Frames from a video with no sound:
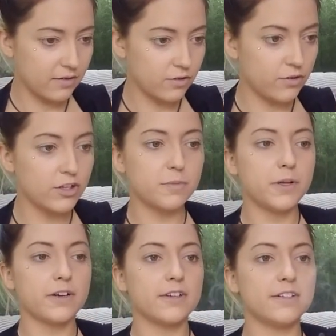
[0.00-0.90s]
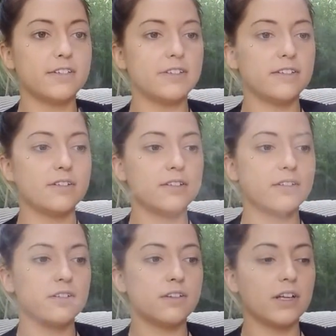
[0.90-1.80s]
Just because
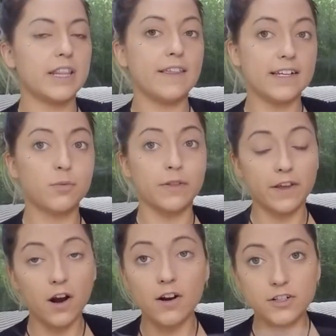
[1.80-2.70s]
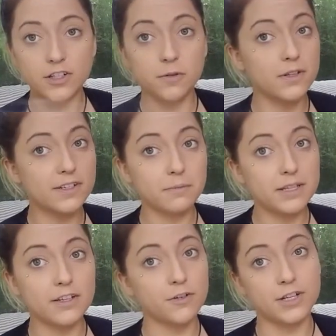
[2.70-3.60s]
that's what they are to you doesn't
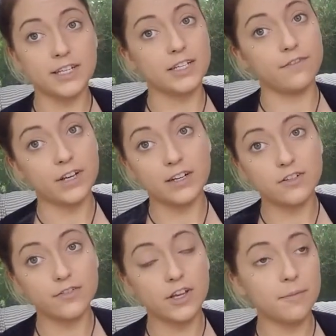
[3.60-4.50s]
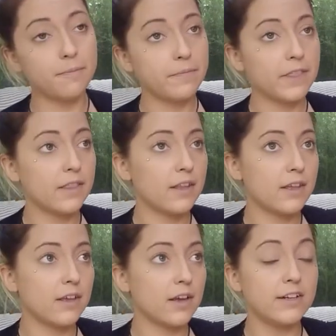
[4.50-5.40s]
mean that you're taking advantage of them.
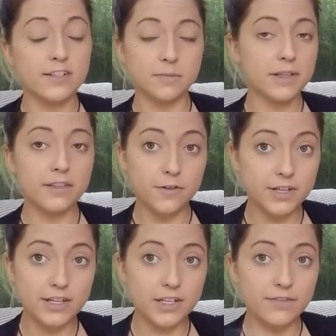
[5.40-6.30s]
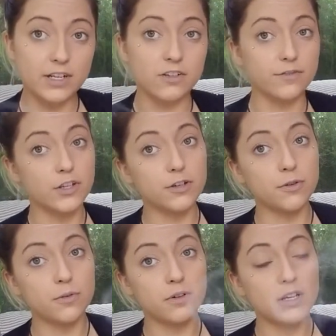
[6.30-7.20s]
It doesn't mean that they're taking advantage of
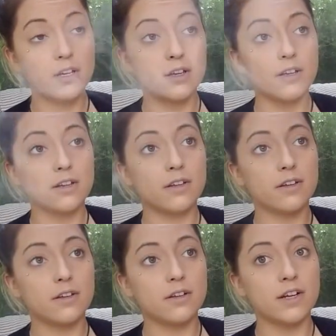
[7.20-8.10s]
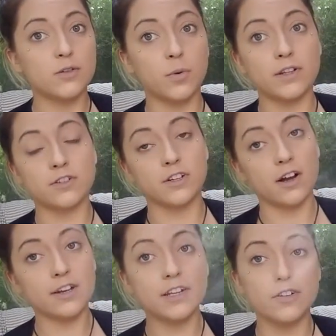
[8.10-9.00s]
you. It's when there's an
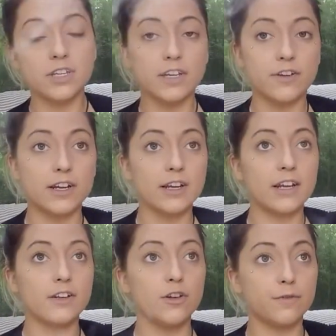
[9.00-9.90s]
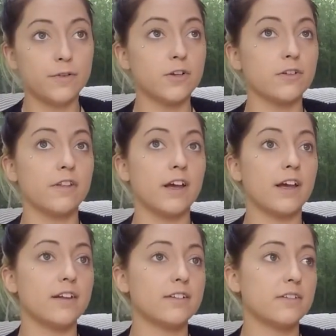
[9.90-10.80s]
uneven giving and you feel
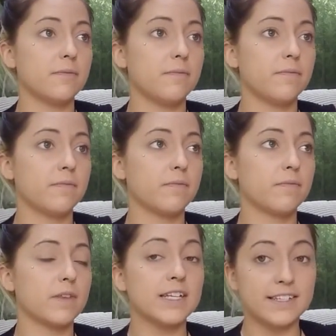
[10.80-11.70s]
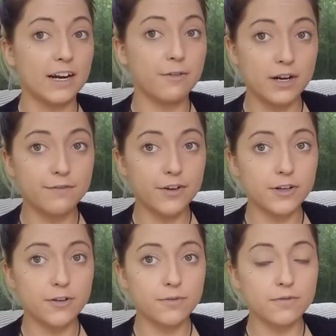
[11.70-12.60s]
that it's not right for
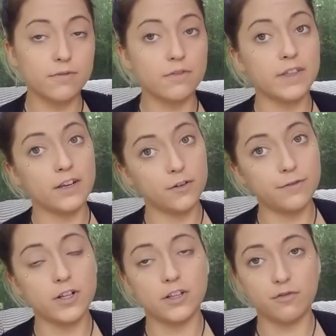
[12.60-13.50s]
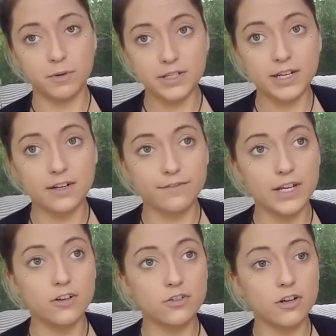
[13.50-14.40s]
you, that you feel like you've been taken
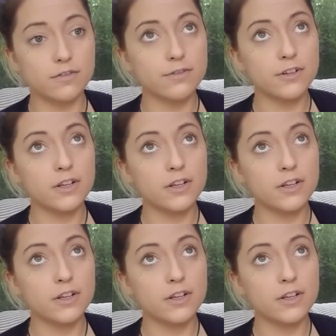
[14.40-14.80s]
advantage of.